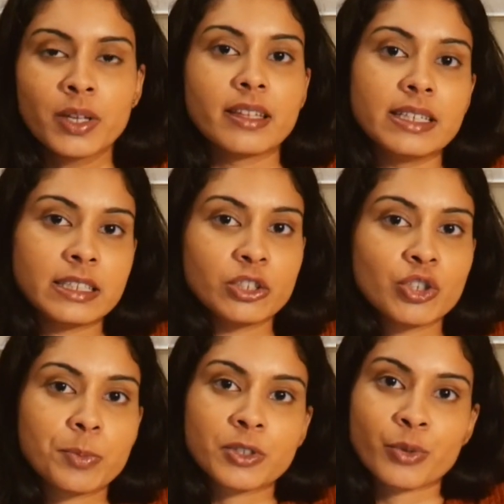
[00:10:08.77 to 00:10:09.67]
The
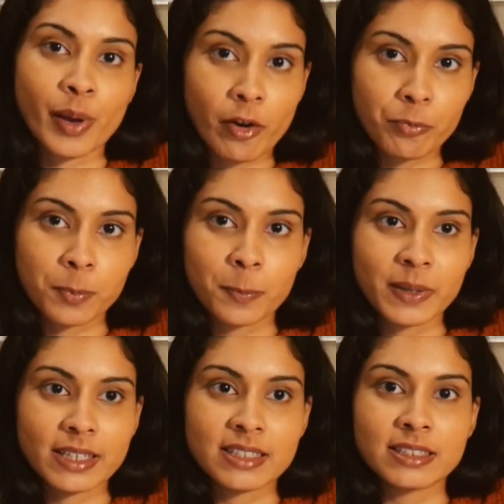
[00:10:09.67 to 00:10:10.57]
internship also helped
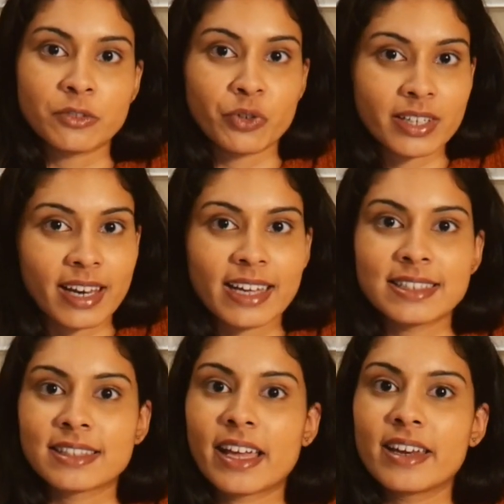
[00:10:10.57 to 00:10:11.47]
me to
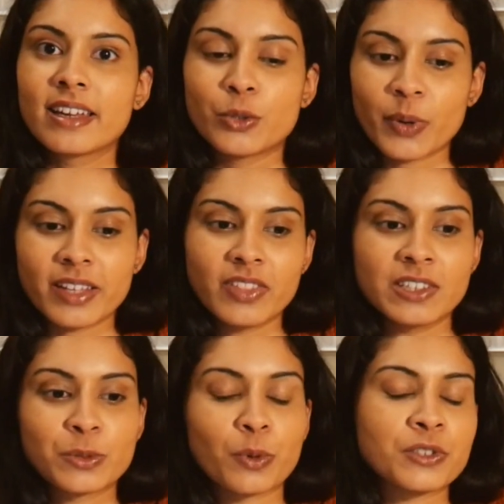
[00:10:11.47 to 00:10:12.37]
realize that doing
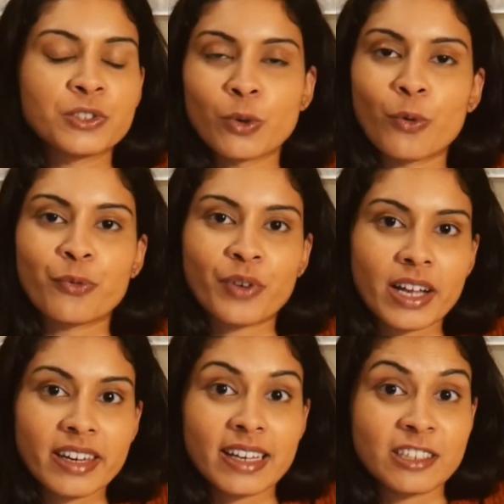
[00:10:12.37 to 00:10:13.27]
this was so
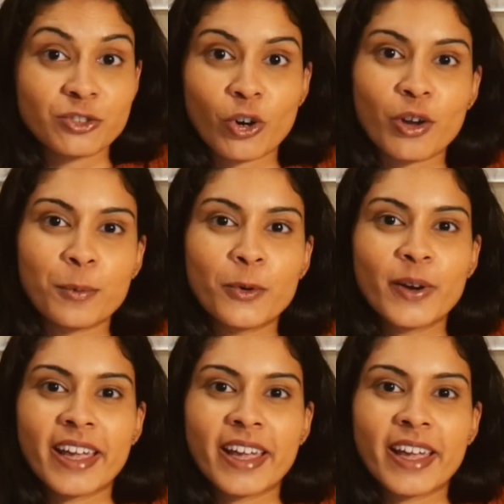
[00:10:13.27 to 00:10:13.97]
fun and enjoyable,